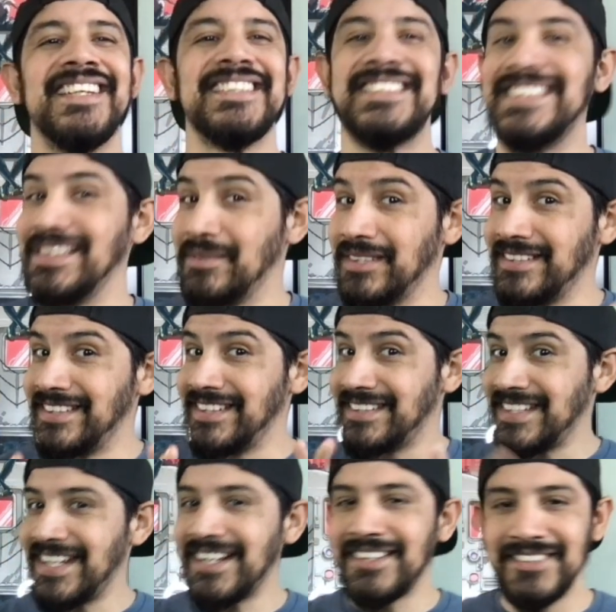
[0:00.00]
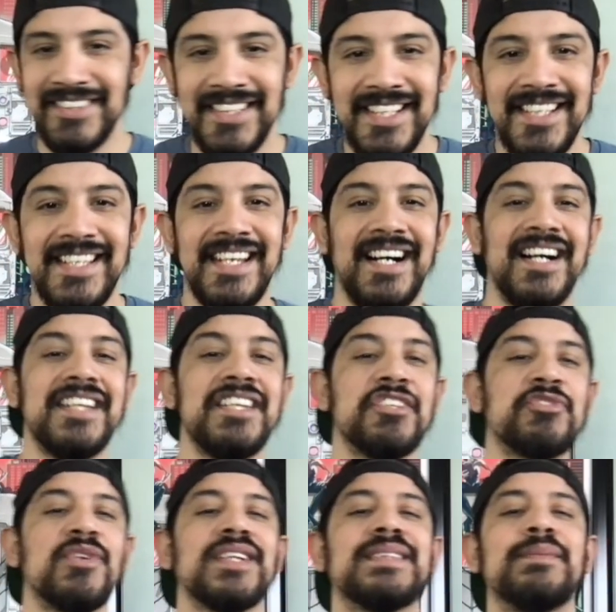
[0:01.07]
See what it did there?
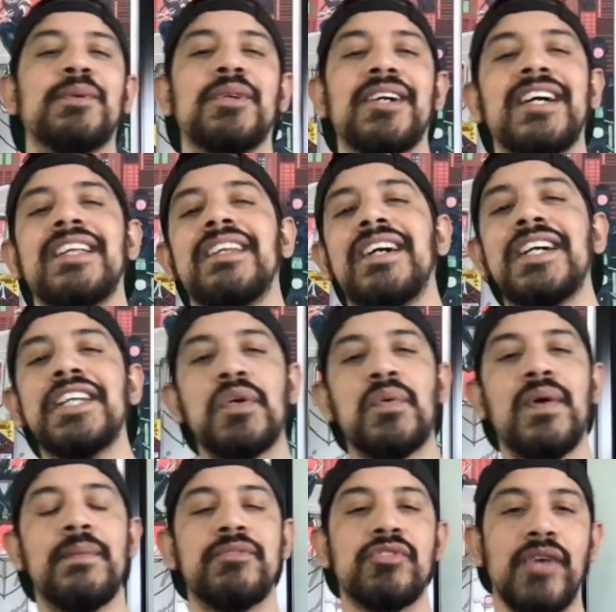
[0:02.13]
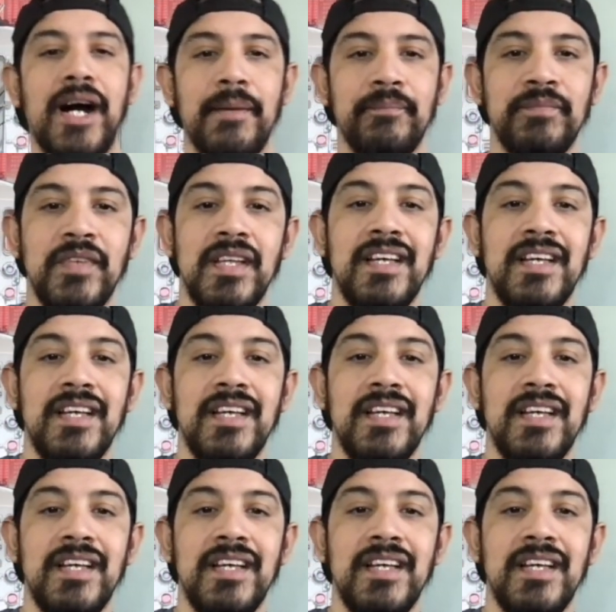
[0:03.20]
Indestructible and unequipped drop.